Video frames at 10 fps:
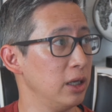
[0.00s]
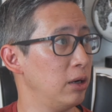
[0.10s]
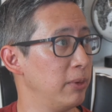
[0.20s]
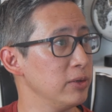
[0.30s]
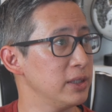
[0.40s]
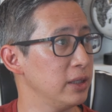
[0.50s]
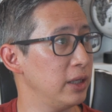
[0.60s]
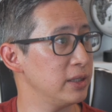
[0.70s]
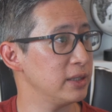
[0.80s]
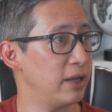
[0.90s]
most of
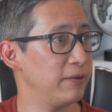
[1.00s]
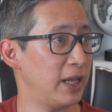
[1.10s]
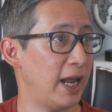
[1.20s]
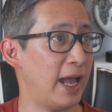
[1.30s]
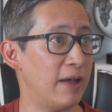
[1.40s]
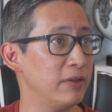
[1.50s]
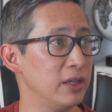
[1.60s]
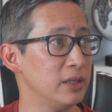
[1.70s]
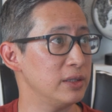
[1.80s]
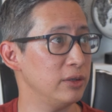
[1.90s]
the stuff that I have
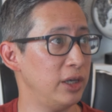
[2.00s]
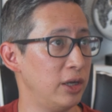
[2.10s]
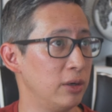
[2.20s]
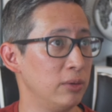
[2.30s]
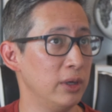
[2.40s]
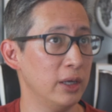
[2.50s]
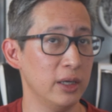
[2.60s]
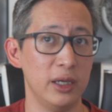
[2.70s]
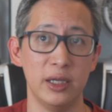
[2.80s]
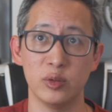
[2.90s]
in this studio
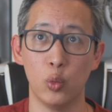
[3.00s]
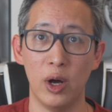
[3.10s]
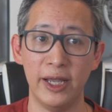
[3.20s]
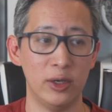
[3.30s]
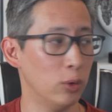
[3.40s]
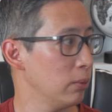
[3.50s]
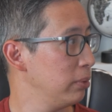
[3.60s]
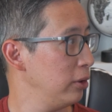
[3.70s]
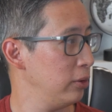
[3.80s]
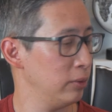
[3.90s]
is white or
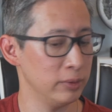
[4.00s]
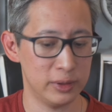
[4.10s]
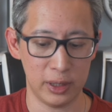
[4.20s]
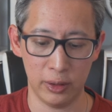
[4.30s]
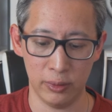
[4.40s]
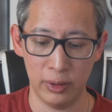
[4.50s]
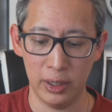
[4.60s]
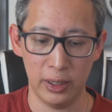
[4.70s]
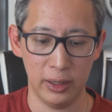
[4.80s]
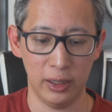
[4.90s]
blue, so
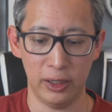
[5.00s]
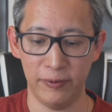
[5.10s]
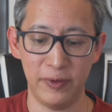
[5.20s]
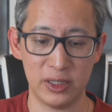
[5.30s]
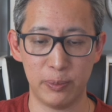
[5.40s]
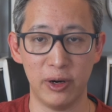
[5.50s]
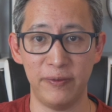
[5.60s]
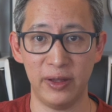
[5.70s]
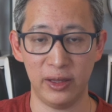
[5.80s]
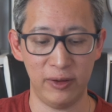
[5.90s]
fits
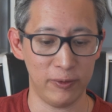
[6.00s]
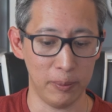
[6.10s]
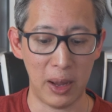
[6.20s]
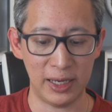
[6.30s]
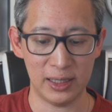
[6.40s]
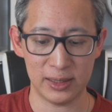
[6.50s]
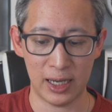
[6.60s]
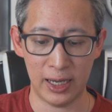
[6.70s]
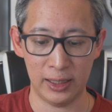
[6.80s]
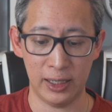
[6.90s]
perfectly for my
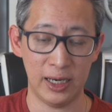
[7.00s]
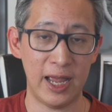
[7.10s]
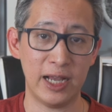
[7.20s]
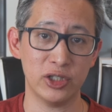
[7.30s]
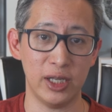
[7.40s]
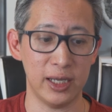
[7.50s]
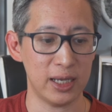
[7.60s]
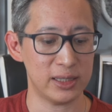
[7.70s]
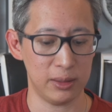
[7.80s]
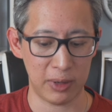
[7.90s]
design. And I actually
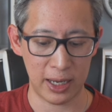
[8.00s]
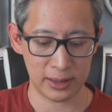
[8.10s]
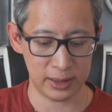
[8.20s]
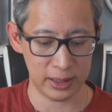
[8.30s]
customized